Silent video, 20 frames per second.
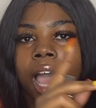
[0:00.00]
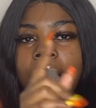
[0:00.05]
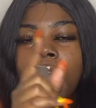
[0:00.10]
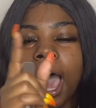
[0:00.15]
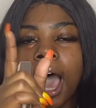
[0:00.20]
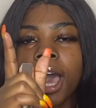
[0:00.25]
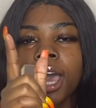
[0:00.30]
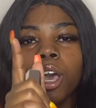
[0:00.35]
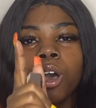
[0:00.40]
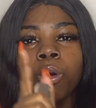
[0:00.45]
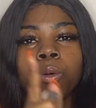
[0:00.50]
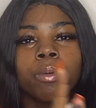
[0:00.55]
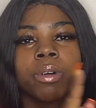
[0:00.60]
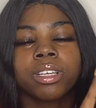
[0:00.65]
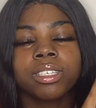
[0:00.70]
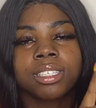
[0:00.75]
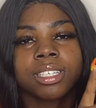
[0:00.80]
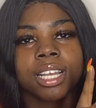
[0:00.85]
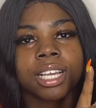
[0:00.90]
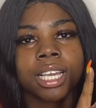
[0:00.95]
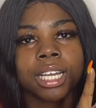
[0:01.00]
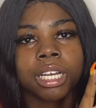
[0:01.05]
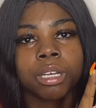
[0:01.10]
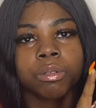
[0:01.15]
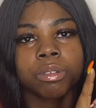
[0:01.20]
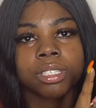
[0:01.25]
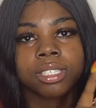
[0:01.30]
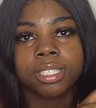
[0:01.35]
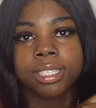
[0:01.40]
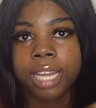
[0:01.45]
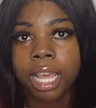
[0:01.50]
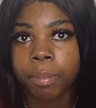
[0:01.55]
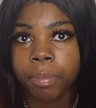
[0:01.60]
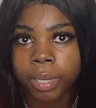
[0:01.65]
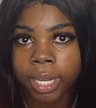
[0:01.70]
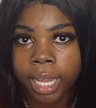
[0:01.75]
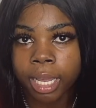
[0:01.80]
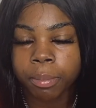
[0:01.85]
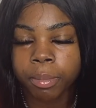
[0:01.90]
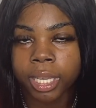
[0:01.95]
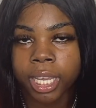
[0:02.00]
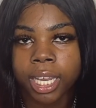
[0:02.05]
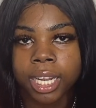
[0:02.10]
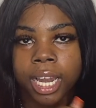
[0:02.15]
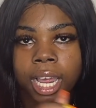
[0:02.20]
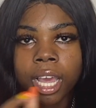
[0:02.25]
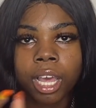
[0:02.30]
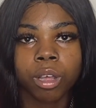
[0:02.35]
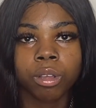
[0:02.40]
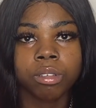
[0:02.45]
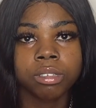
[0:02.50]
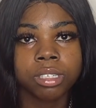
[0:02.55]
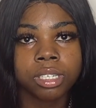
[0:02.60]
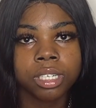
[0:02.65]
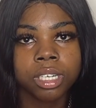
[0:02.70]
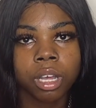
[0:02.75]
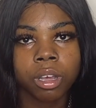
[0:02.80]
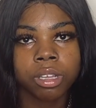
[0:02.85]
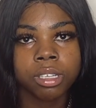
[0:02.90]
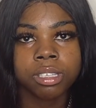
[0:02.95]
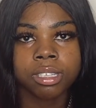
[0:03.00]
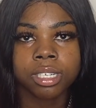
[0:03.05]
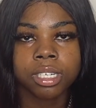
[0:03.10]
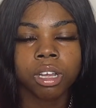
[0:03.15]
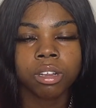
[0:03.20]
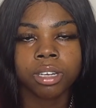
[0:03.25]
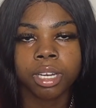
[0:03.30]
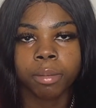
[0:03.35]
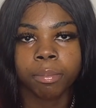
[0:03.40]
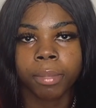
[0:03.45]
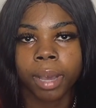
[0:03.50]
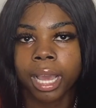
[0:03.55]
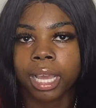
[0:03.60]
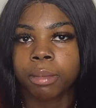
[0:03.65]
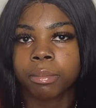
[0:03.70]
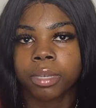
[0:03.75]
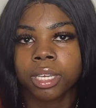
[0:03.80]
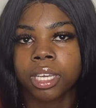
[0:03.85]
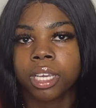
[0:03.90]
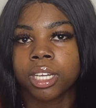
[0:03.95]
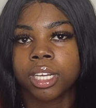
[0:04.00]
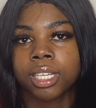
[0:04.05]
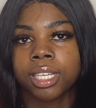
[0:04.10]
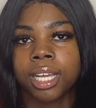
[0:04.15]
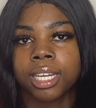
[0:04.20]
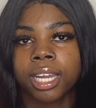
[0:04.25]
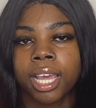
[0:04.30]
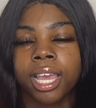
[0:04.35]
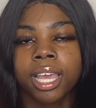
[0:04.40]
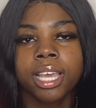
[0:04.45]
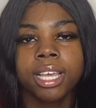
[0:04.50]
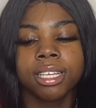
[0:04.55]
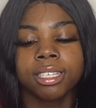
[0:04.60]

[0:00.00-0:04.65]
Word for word: I held one snake and it was snapping at me, and I held Zeno. Zeno didn't bite me, and then like that.